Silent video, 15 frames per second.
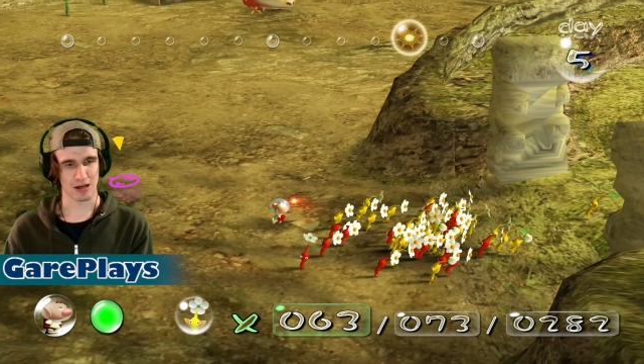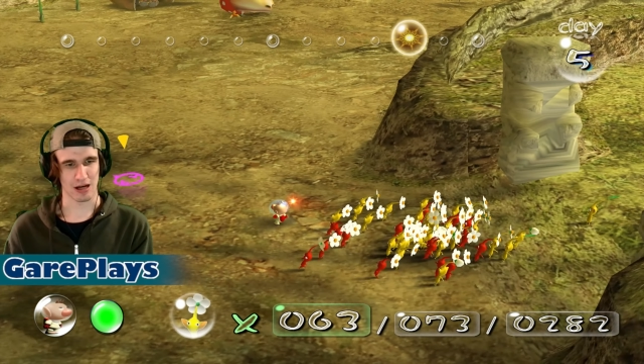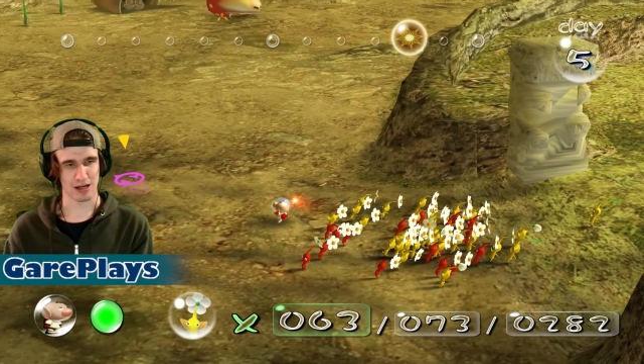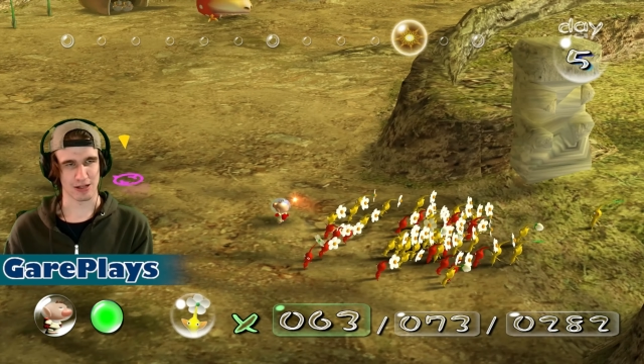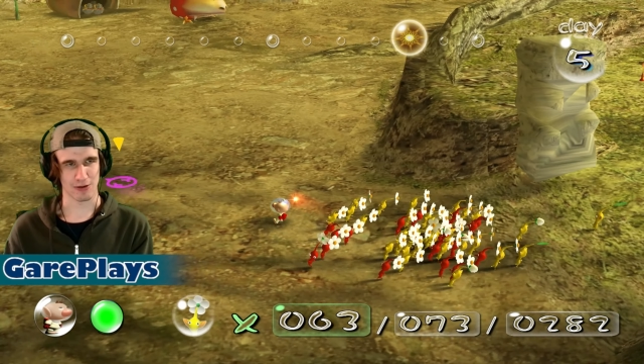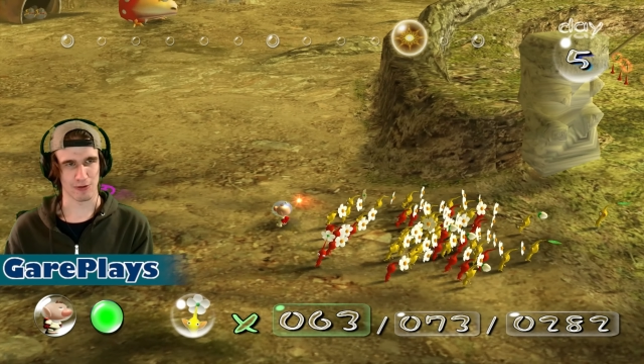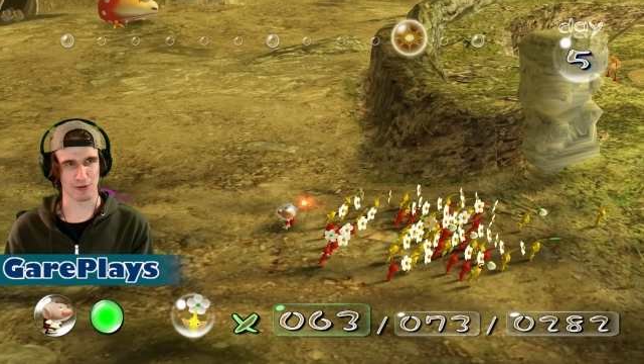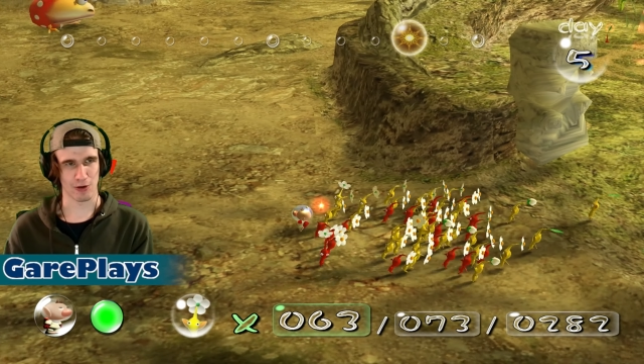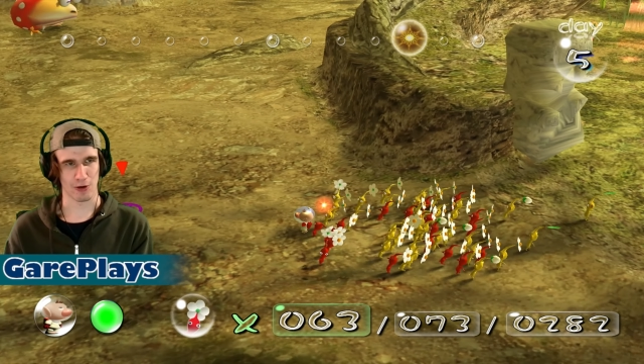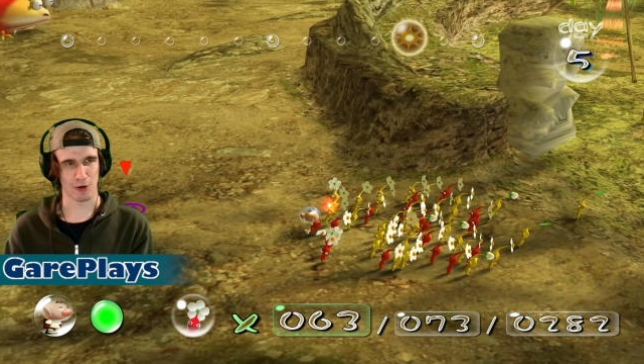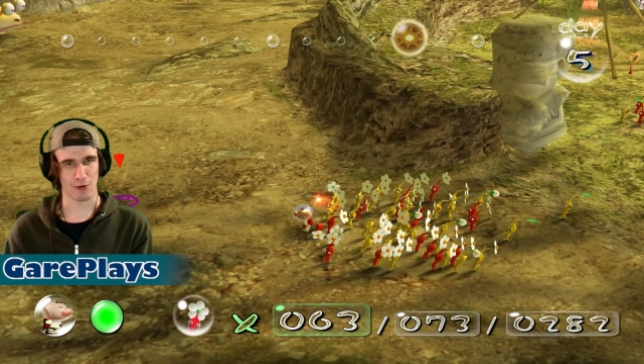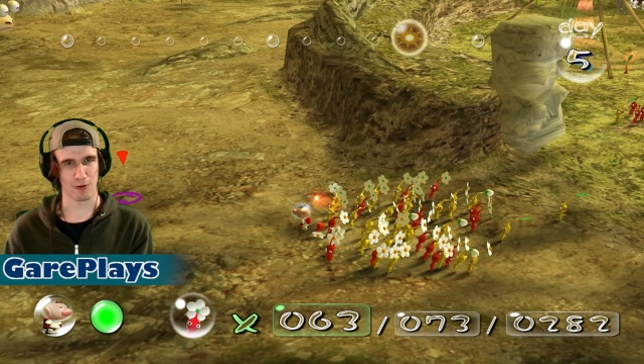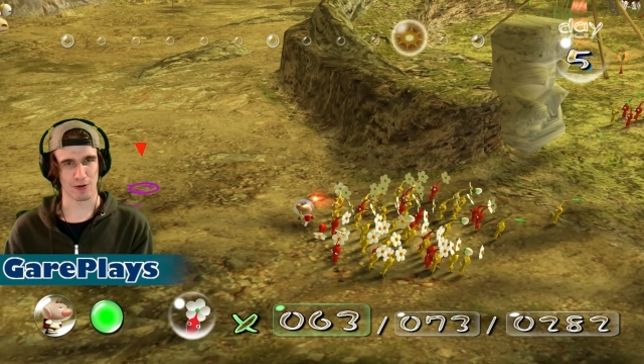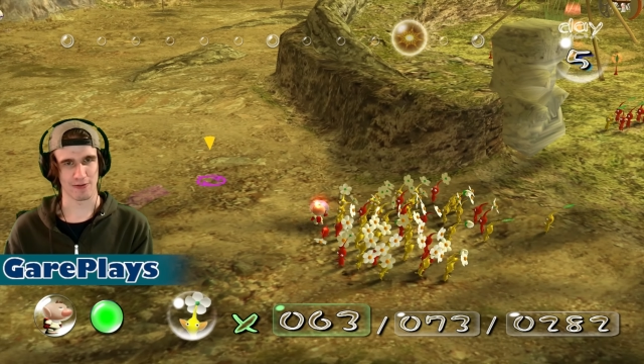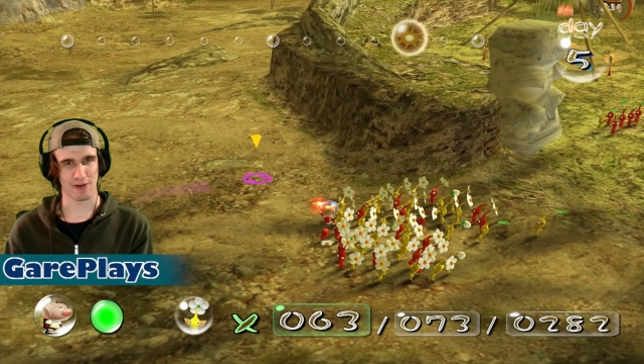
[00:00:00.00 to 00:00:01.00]
I don't
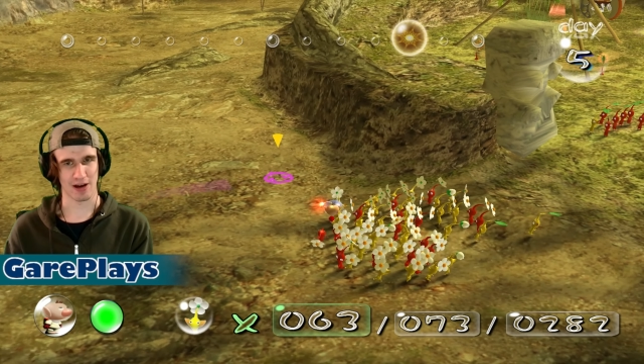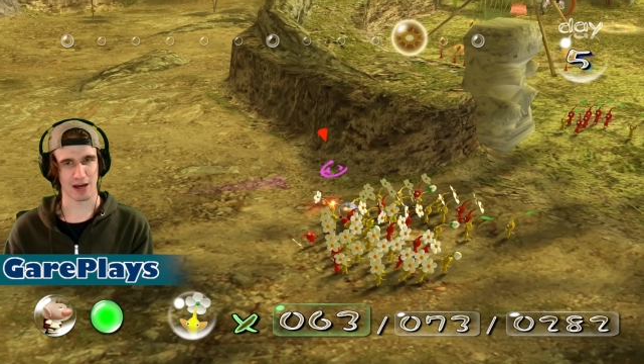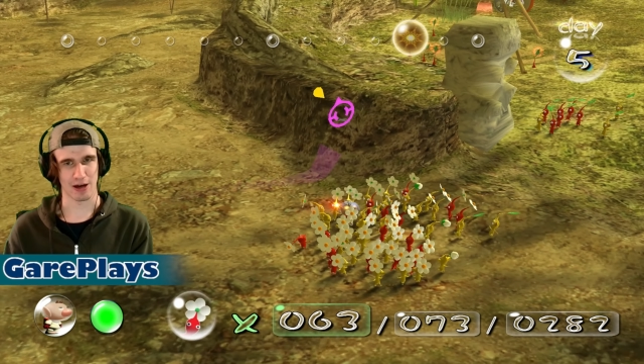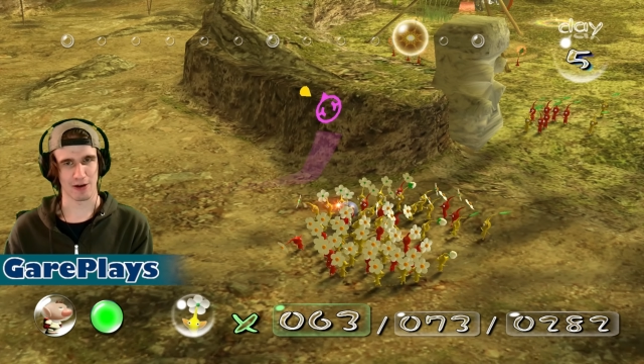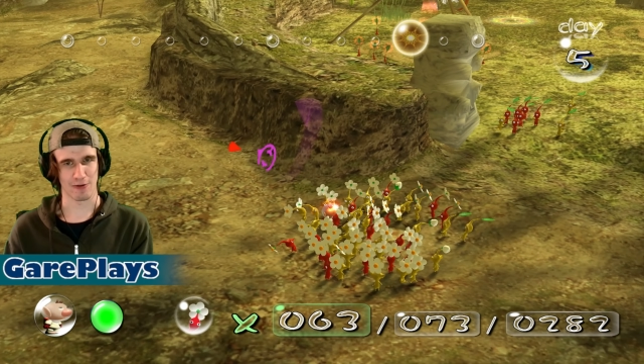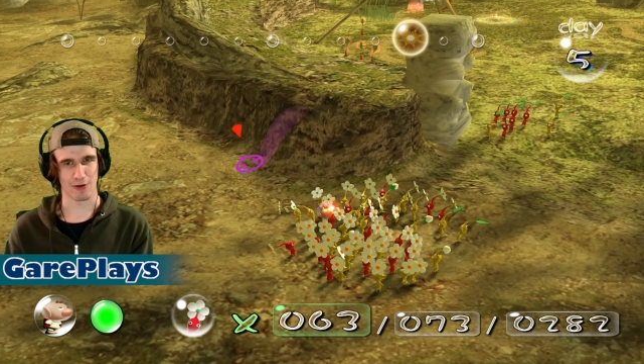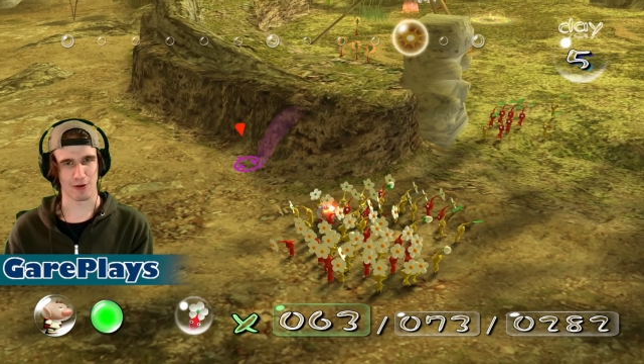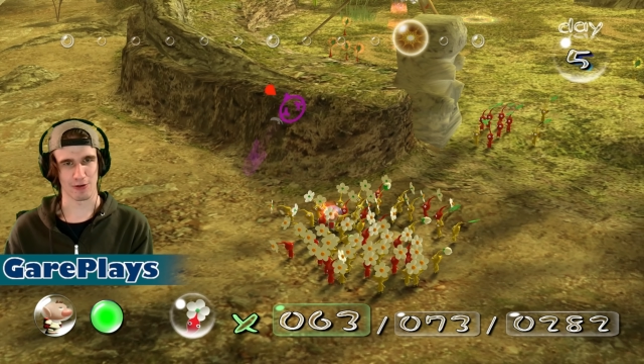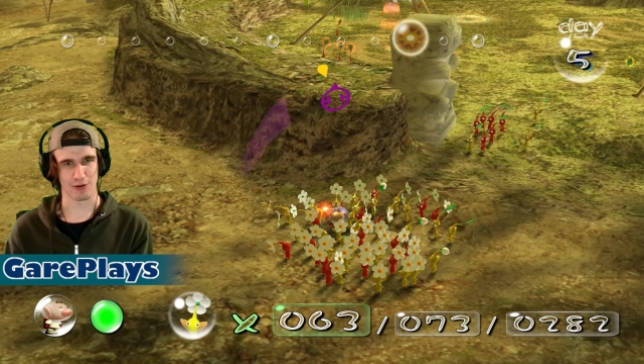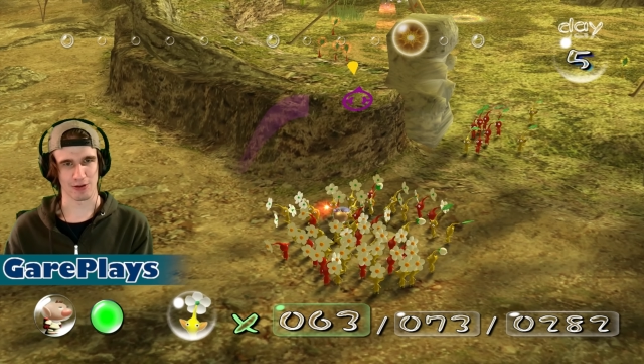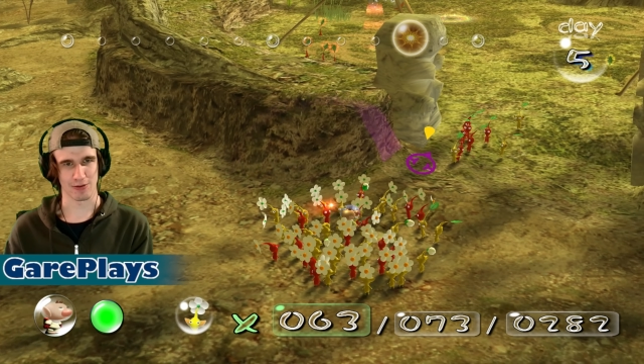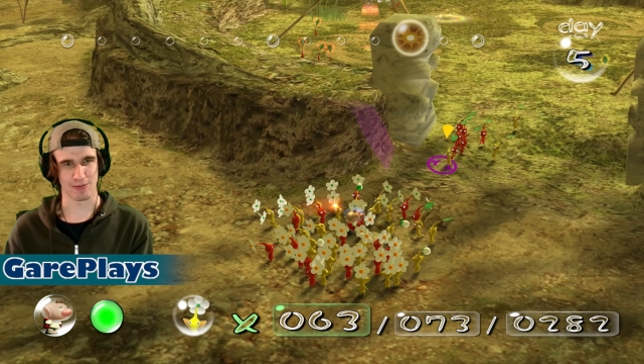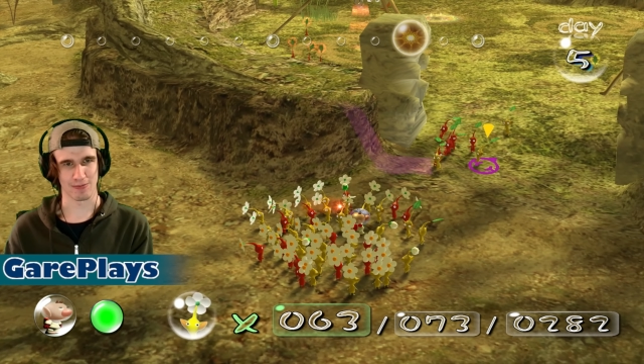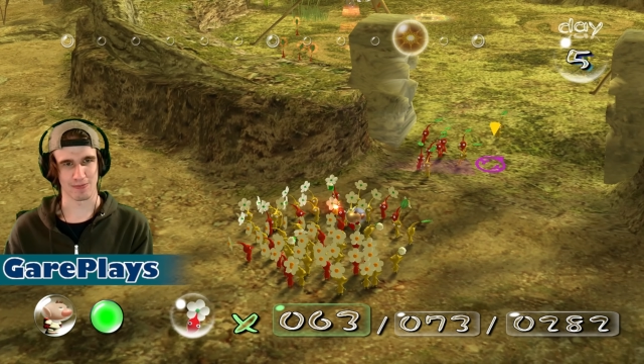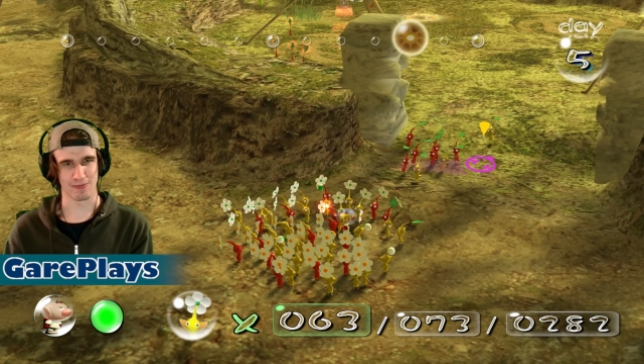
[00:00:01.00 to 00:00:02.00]
know if I have all of
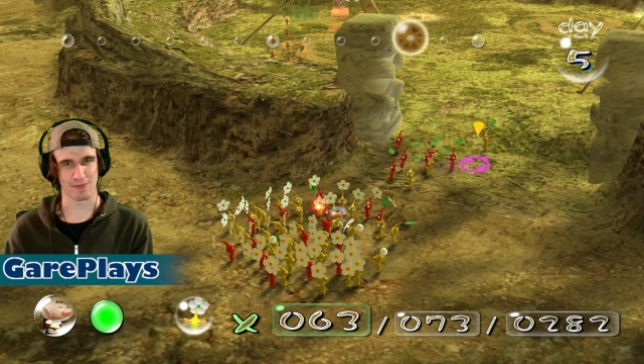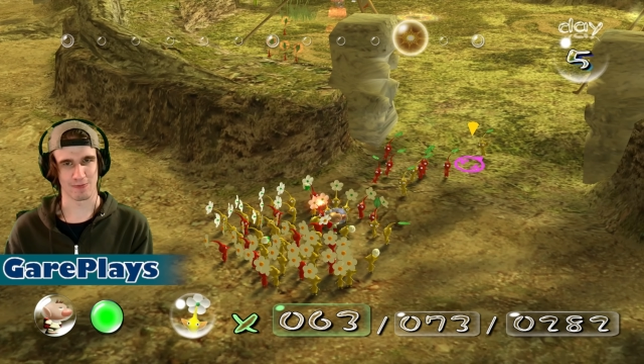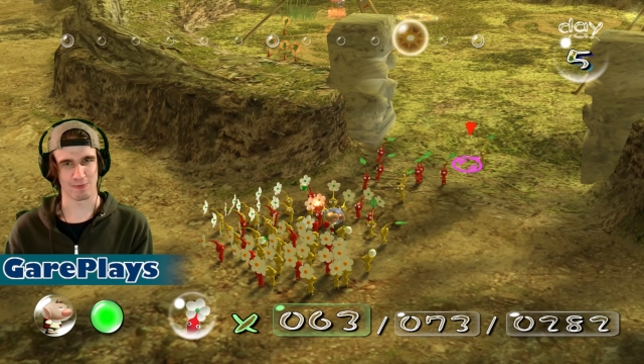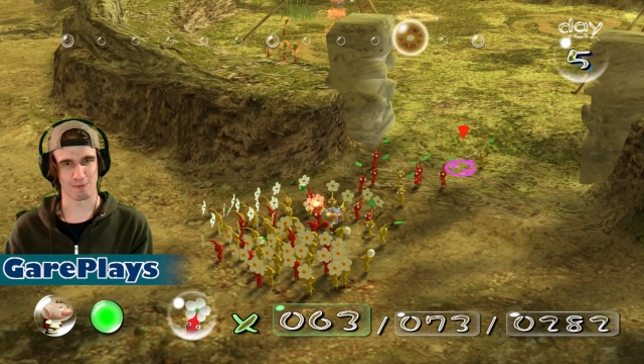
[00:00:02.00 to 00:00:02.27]
them